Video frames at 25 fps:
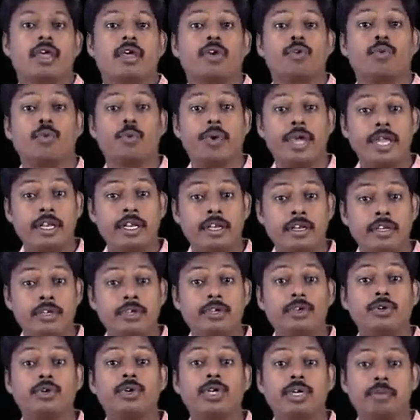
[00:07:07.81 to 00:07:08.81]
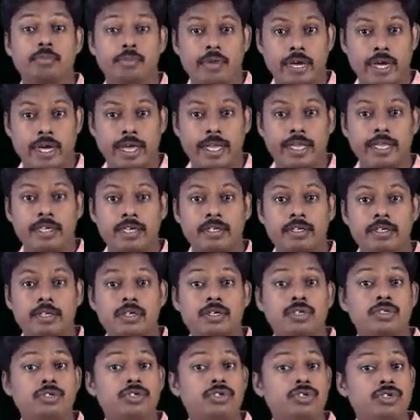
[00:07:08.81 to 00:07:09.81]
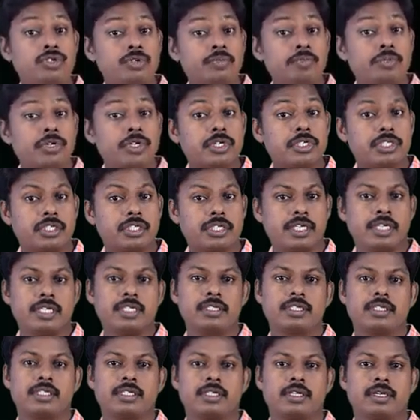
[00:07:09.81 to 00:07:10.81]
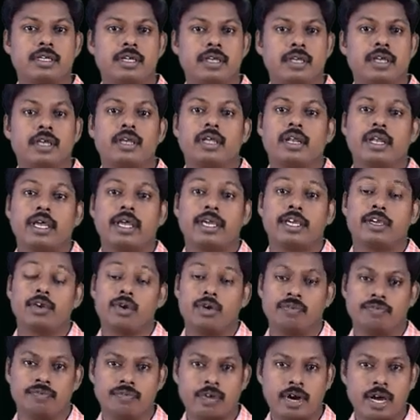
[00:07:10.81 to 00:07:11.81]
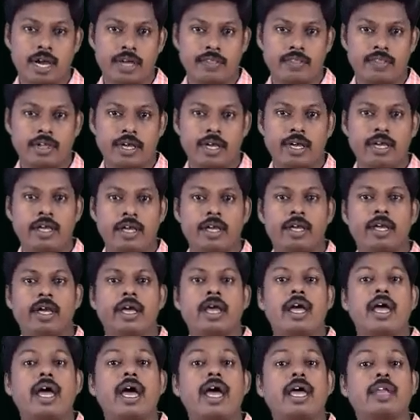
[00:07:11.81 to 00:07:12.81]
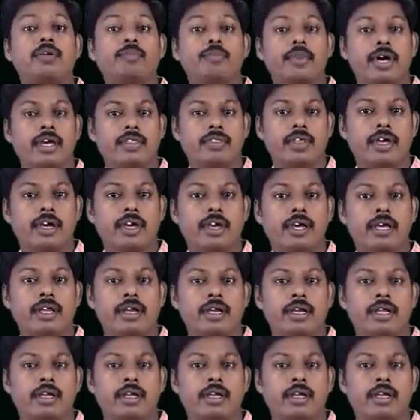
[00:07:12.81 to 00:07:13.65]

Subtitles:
When you combine two persons like your father and mother,